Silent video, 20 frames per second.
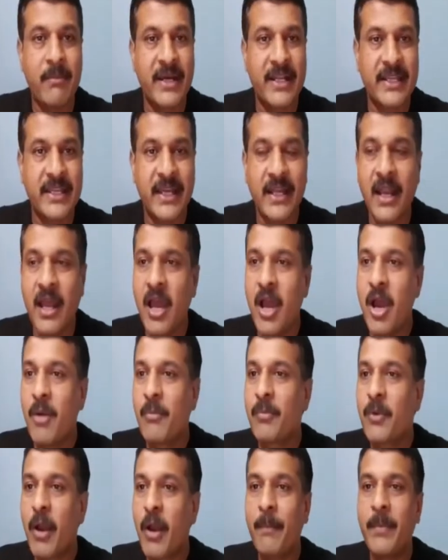here,
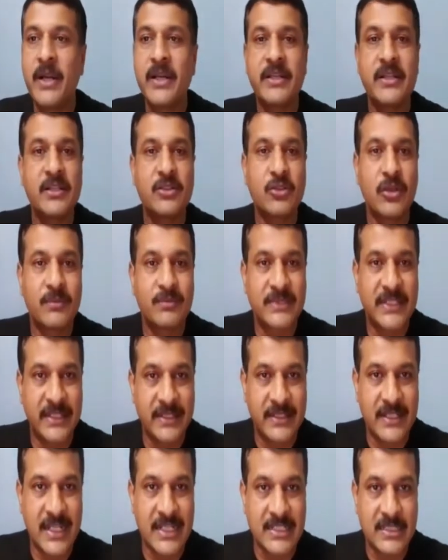properties of z
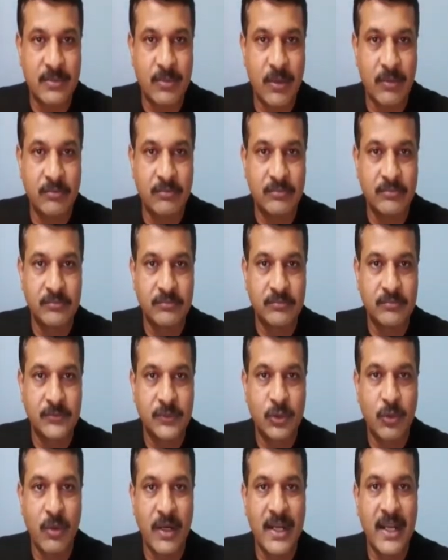transform.
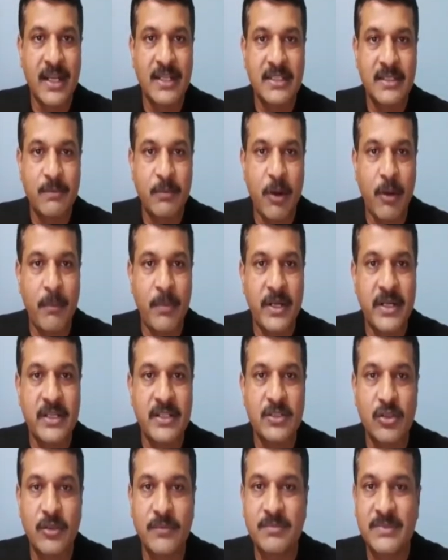So what are the properties
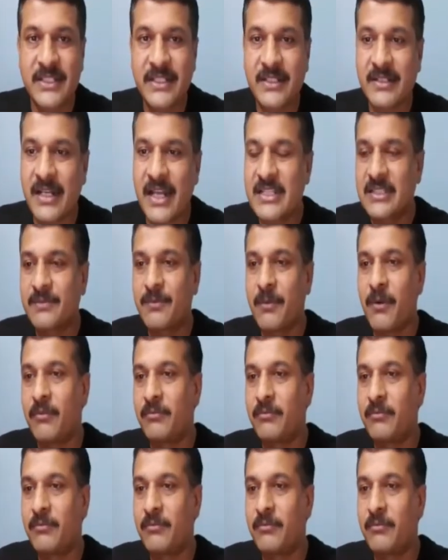of z transform?